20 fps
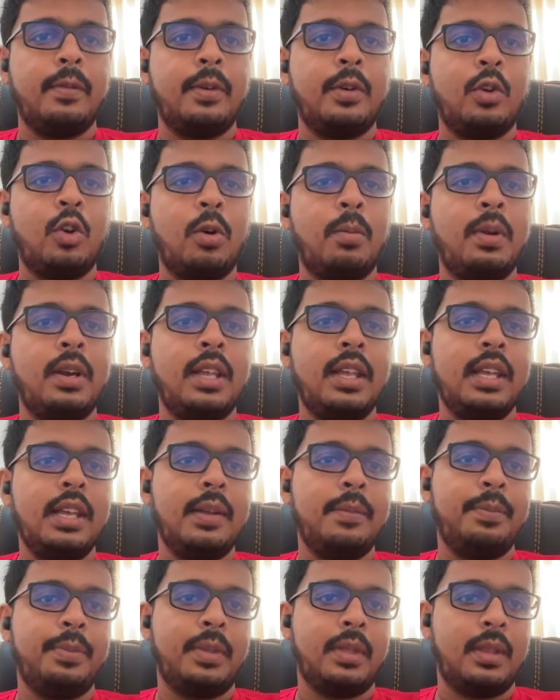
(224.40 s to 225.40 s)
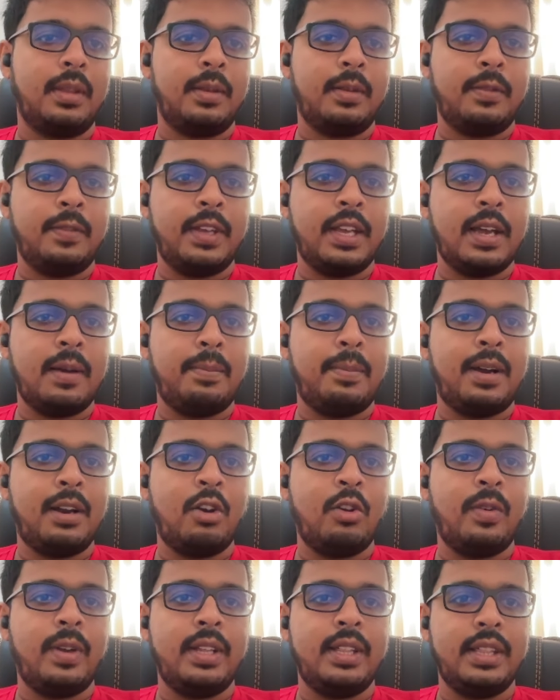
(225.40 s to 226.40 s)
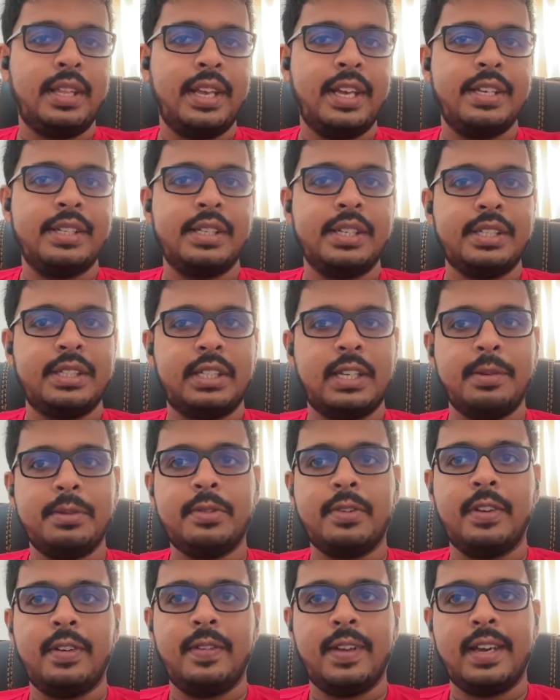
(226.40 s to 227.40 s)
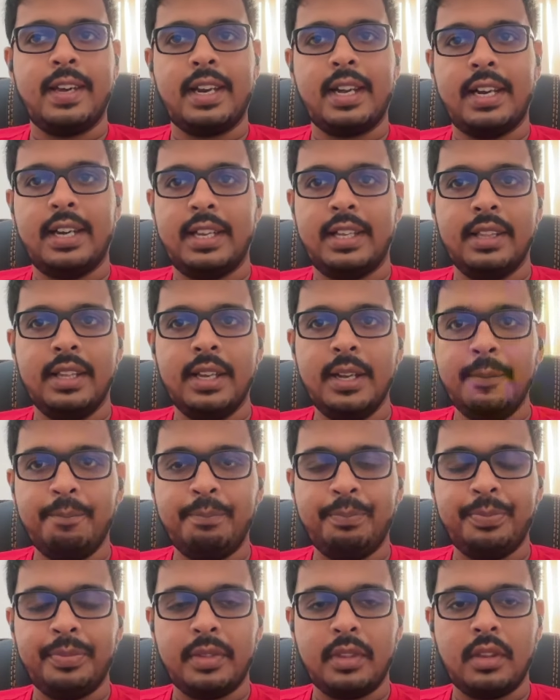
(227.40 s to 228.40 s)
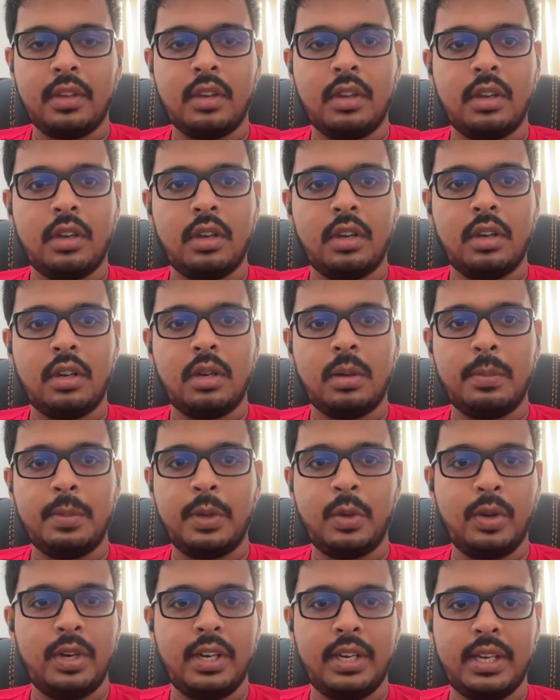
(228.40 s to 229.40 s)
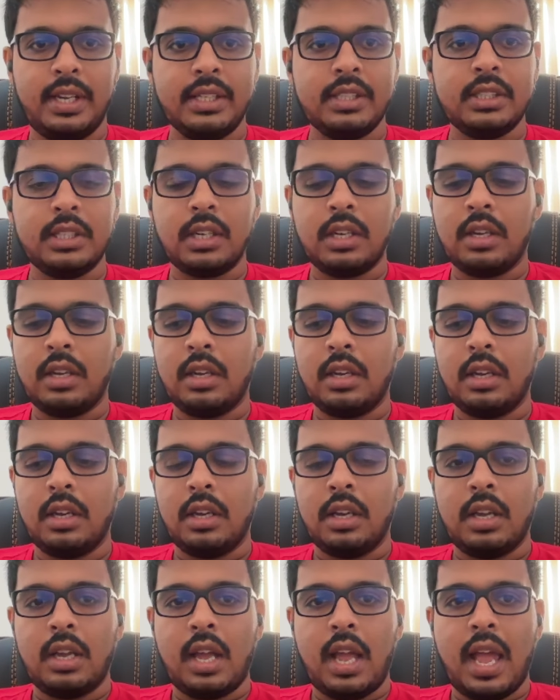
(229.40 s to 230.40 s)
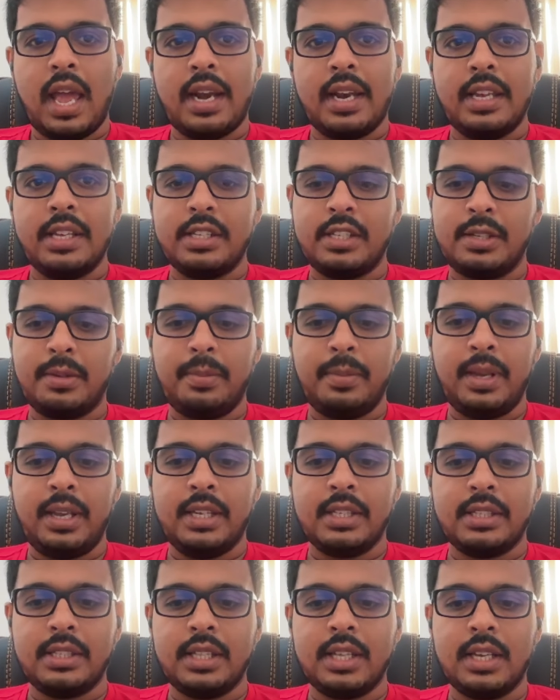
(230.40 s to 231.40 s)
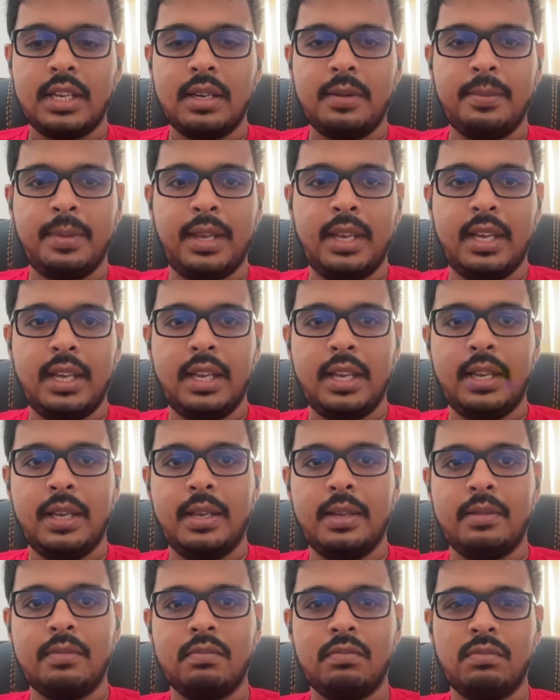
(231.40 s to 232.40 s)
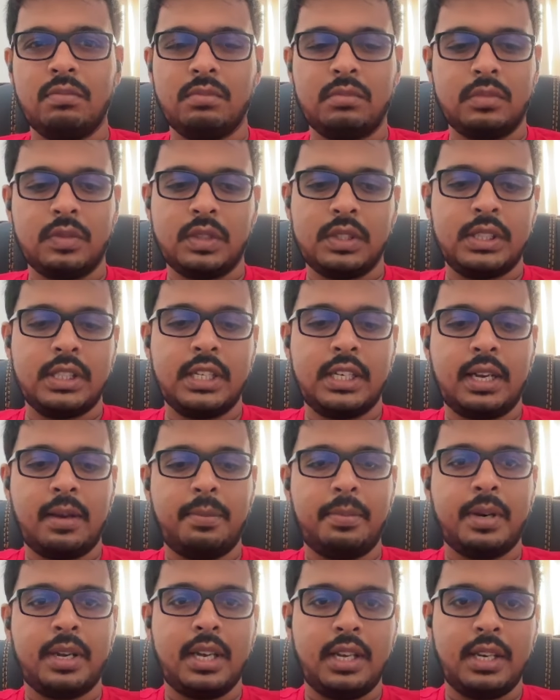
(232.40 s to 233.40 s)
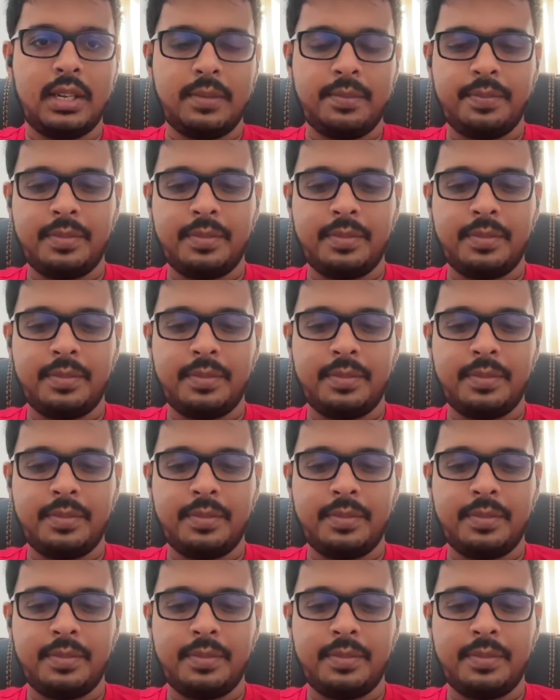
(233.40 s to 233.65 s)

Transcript: Normally we are following these steps when we are writing the unit test. Arrange means the setup, right?